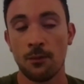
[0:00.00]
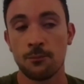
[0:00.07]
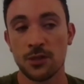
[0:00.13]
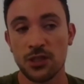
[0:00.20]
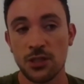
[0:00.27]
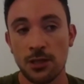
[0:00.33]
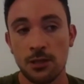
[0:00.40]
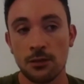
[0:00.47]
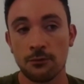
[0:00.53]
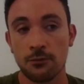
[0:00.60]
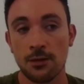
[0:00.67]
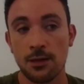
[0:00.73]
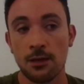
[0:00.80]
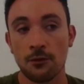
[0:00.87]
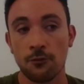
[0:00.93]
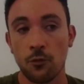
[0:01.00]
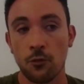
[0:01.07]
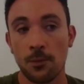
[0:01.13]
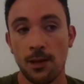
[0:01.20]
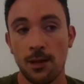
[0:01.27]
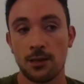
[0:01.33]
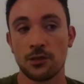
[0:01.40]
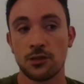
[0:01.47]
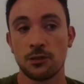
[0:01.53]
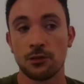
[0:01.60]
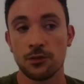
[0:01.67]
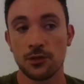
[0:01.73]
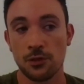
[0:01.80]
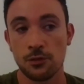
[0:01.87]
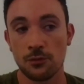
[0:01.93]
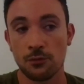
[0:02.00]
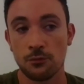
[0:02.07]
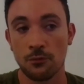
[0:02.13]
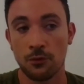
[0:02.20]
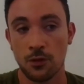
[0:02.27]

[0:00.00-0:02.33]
machinery and formulation to